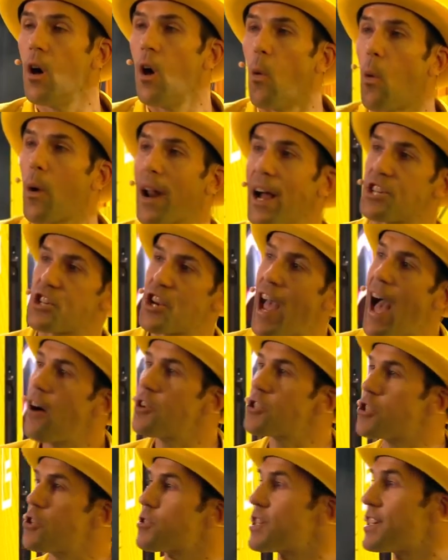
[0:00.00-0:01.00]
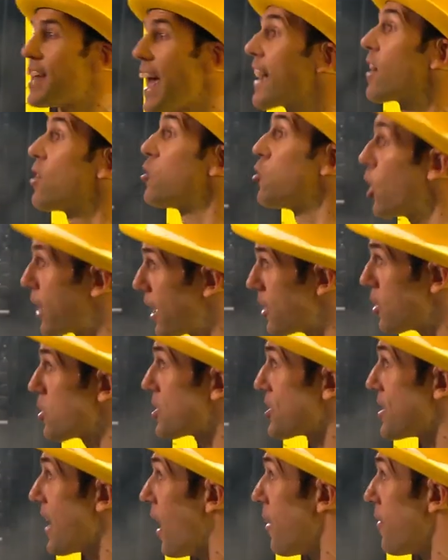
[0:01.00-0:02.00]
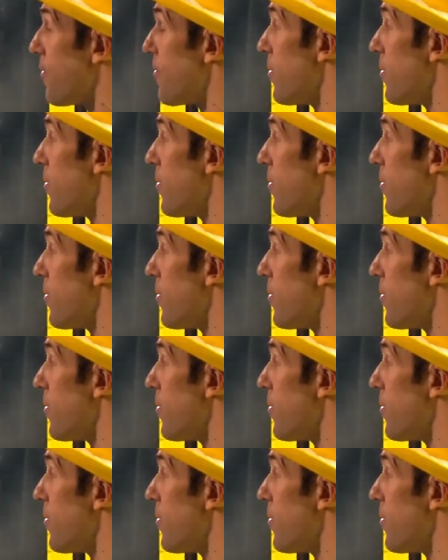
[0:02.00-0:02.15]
What I challenge you is to take a look at yourself